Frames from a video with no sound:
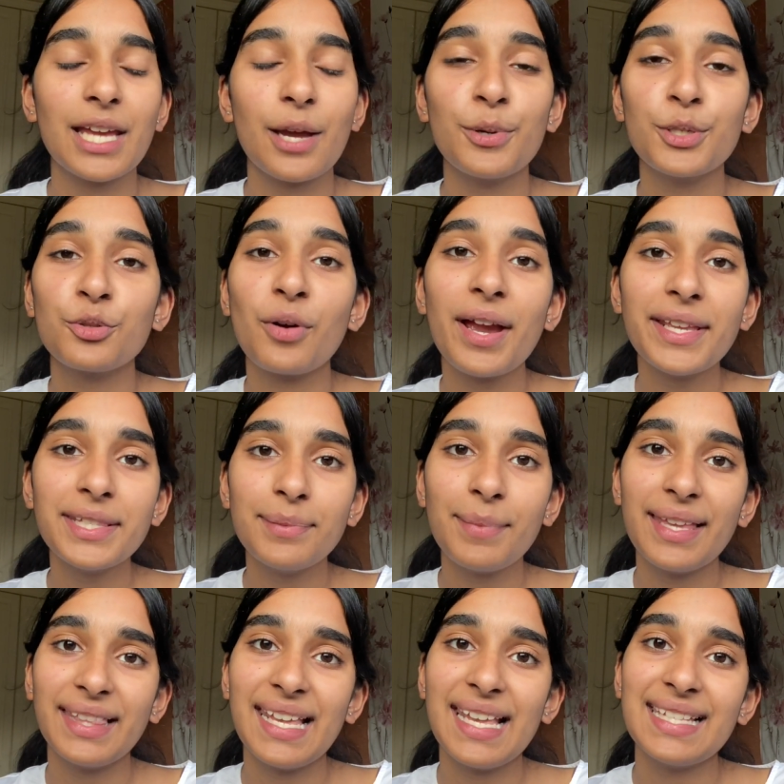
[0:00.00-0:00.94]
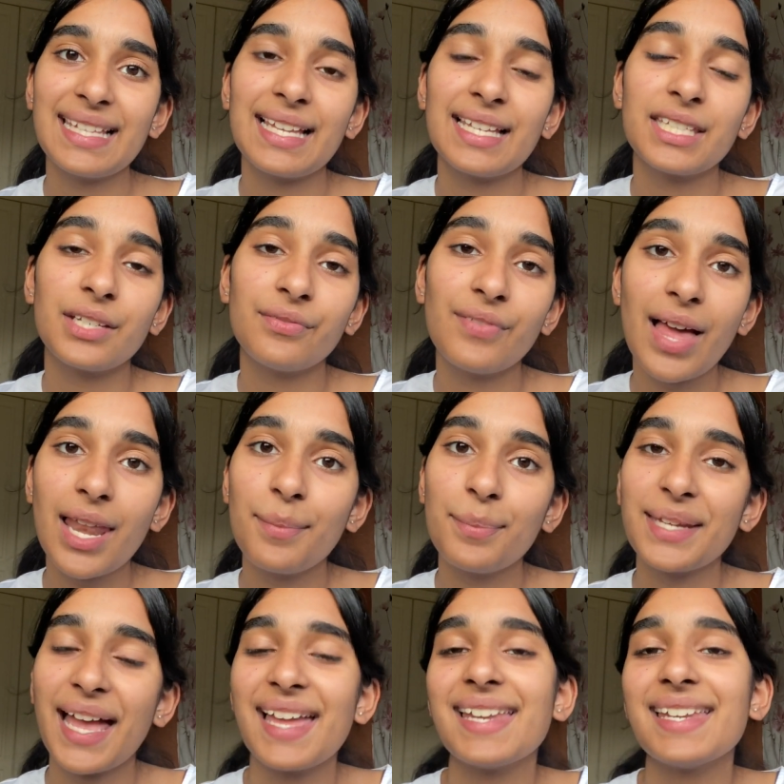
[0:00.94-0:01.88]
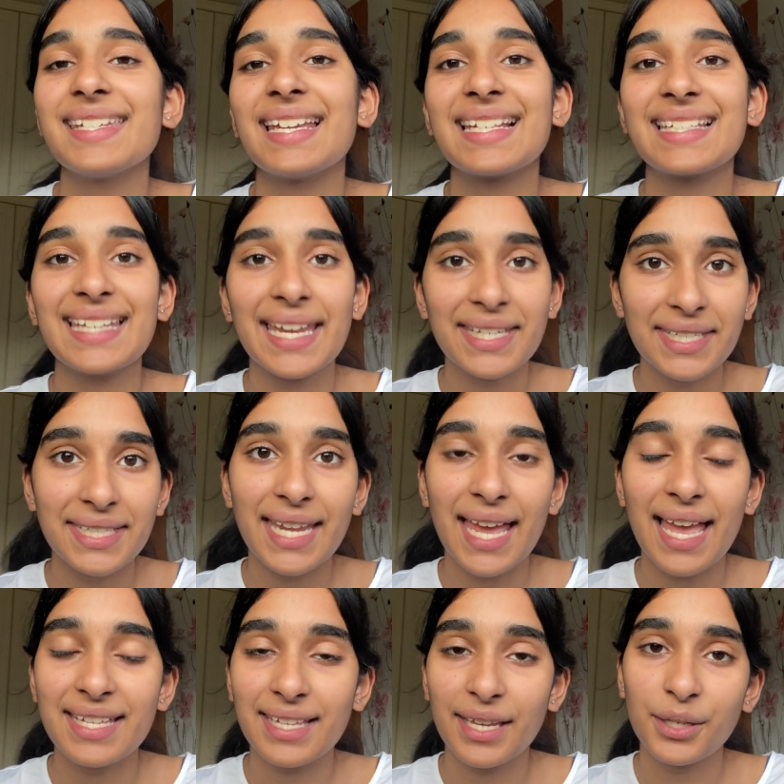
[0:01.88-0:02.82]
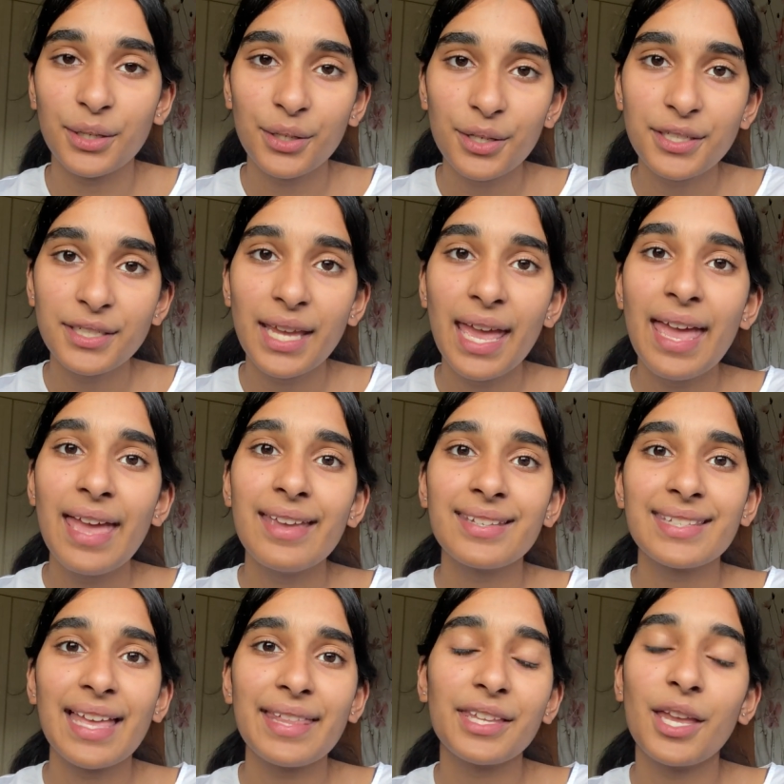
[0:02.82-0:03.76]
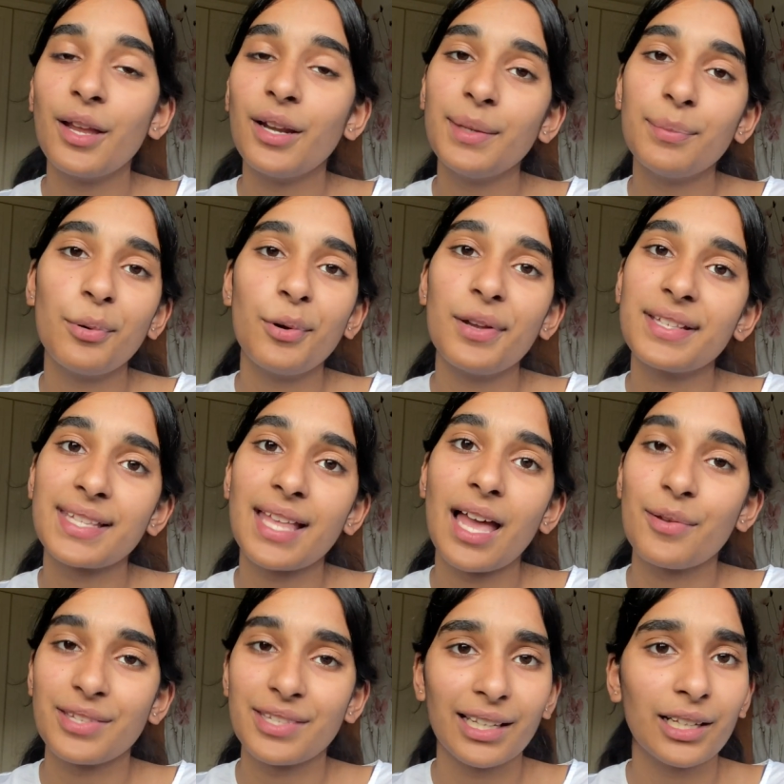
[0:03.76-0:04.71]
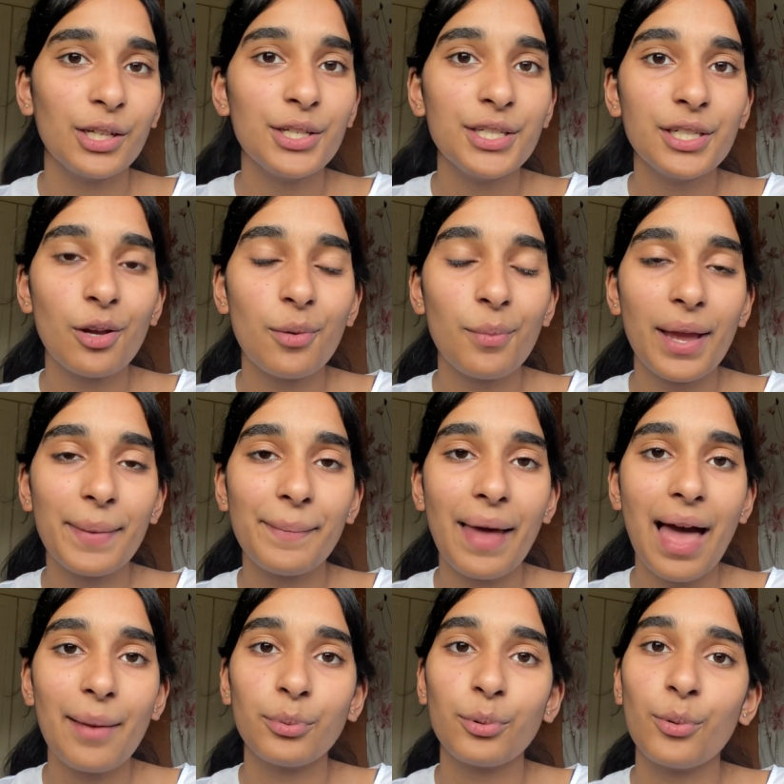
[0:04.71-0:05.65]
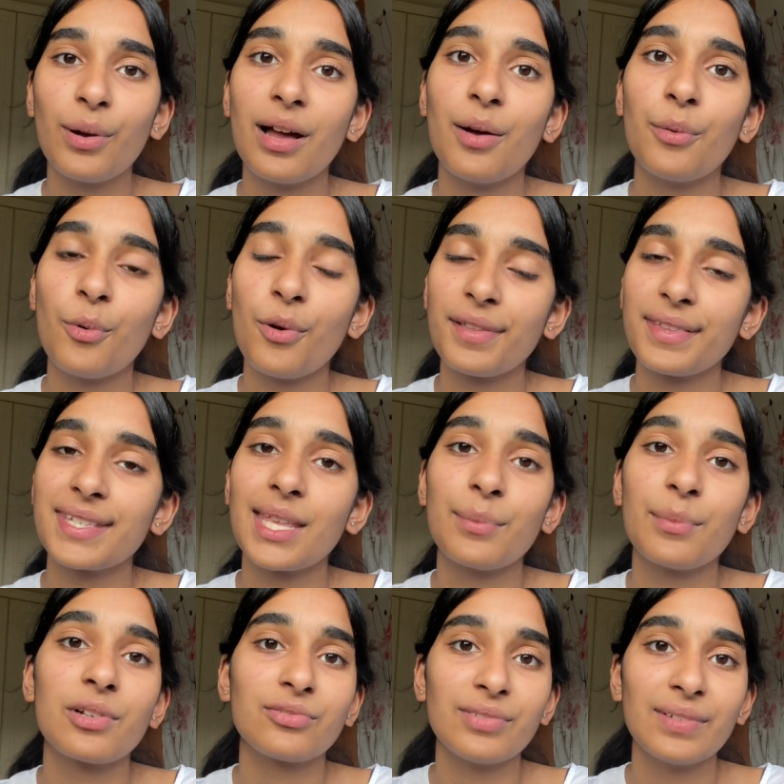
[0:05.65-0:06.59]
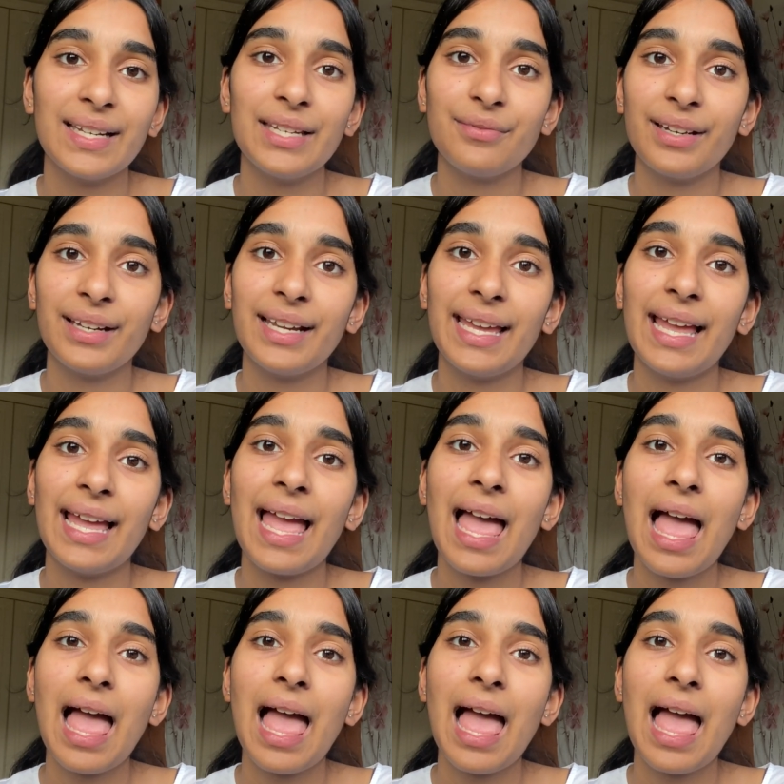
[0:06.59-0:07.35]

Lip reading: I would try to make these as developed and extended as I could, so that the only points that I was including on my map were ones that were really